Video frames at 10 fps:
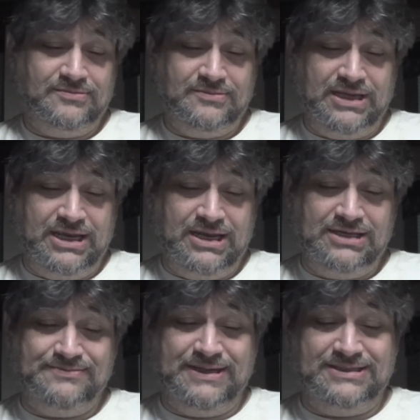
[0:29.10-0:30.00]
and
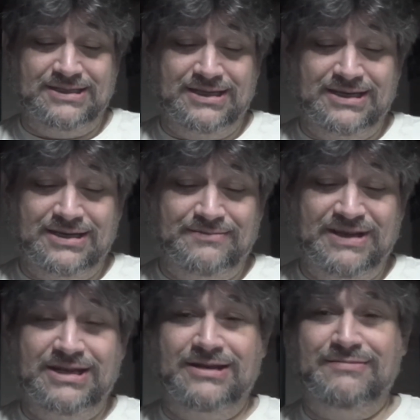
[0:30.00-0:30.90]
it's basically going to be
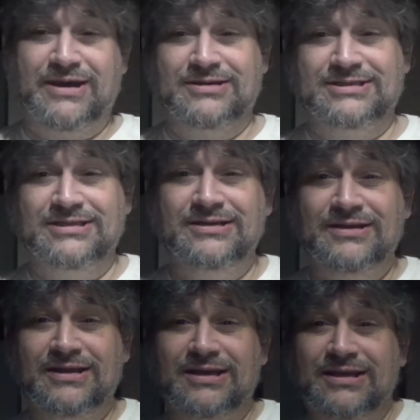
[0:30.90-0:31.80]
an unboxing.
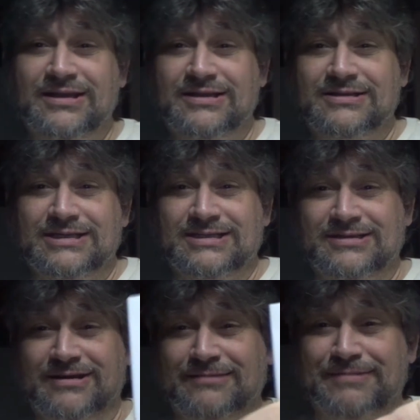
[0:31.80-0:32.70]
See,
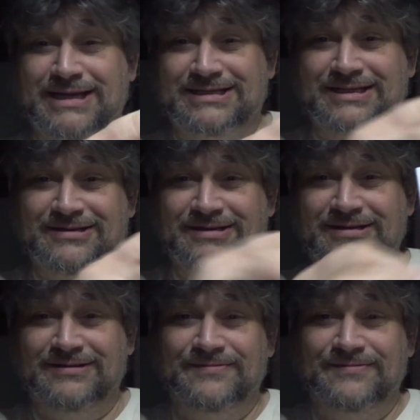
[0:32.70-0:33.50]
still got the plastic on it,